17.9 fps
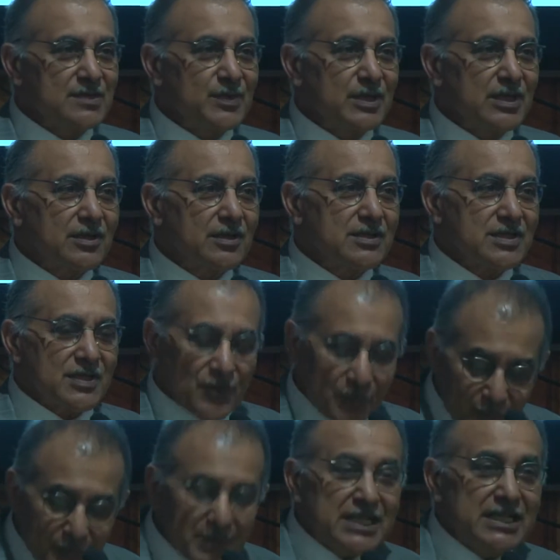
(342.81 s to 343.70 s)
because
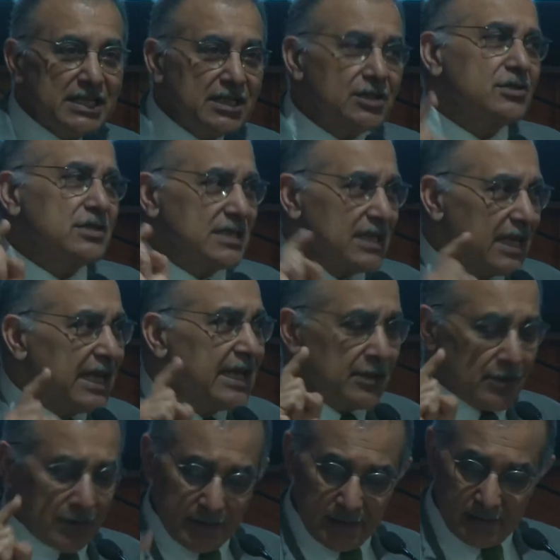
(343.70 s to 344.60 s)
3 years
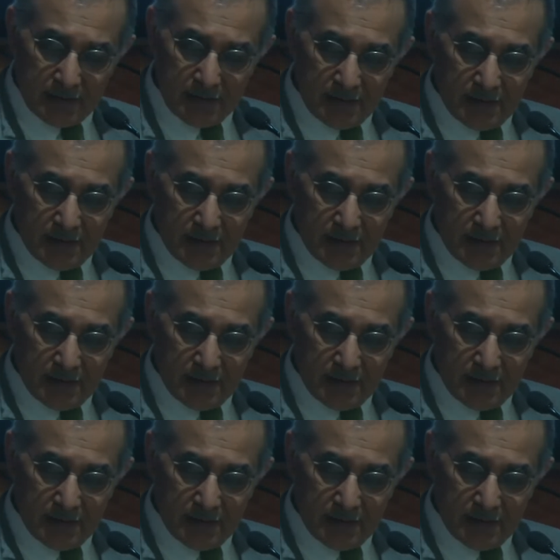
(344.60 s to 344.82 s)
later,